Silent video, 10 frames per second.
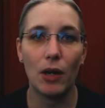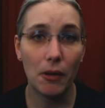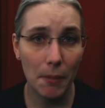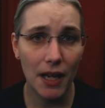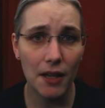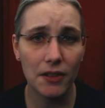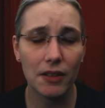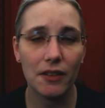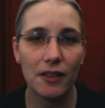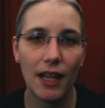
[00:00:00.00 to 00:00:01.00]
wear a
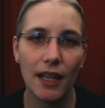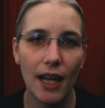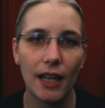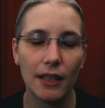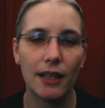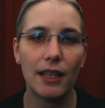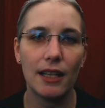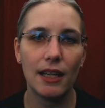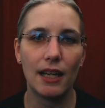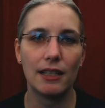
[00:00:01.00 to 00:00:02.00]
mask, stay
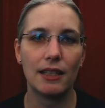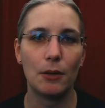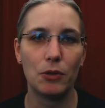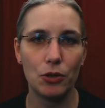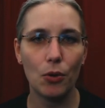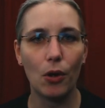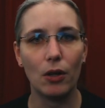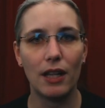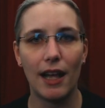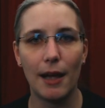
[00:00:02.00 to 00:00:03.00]
healthy, and I wish you
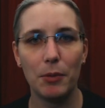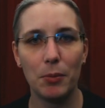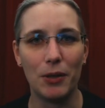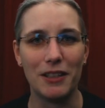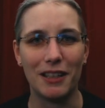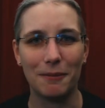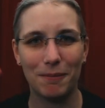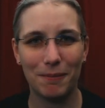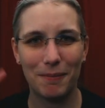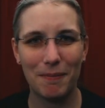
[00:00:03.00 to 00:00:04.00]
all happy printing.
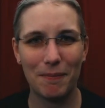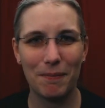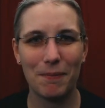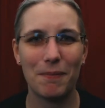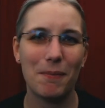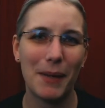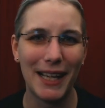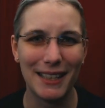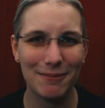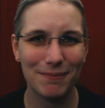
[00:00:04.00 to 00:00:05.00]

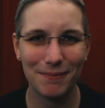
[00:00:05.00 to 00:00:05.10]
Bye.